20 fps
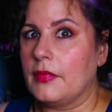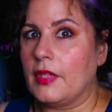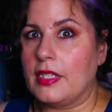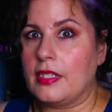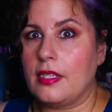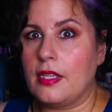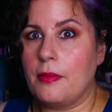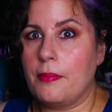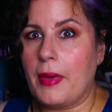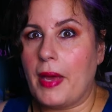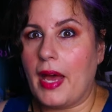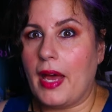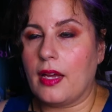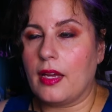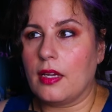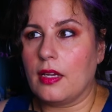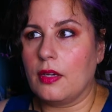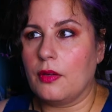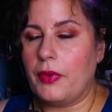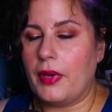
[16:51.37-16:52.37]
Is he back?
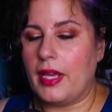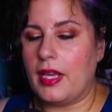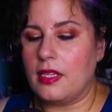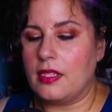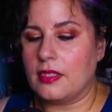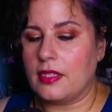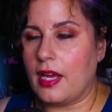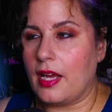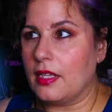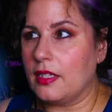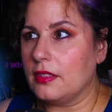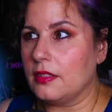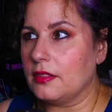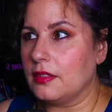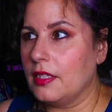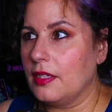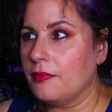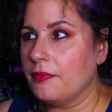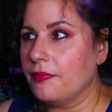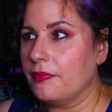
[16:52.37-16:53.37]
Hey, wait, he's got
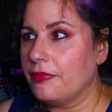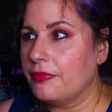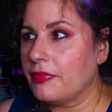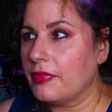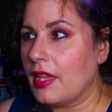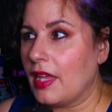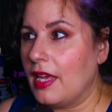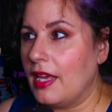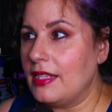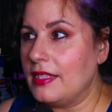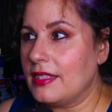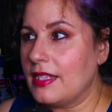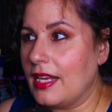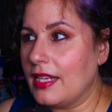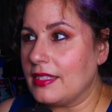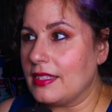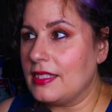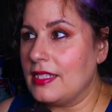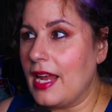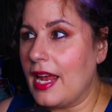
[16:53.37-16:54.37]

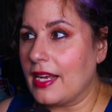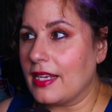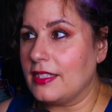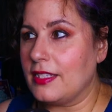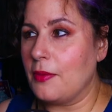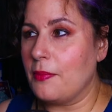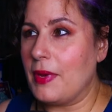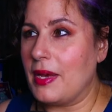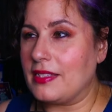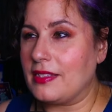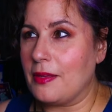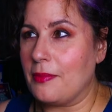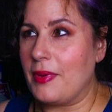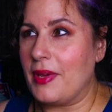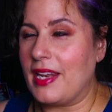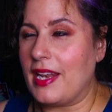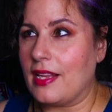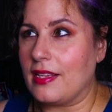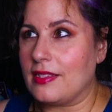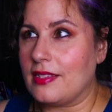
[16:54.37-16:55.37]
snacks. He must have
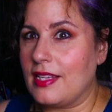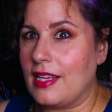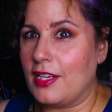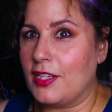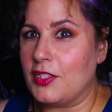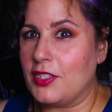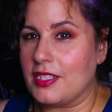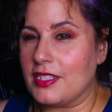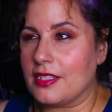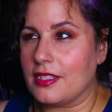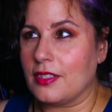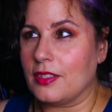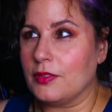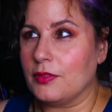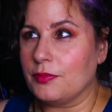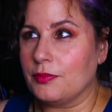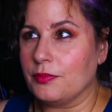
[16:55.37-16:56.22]
been at Sage's.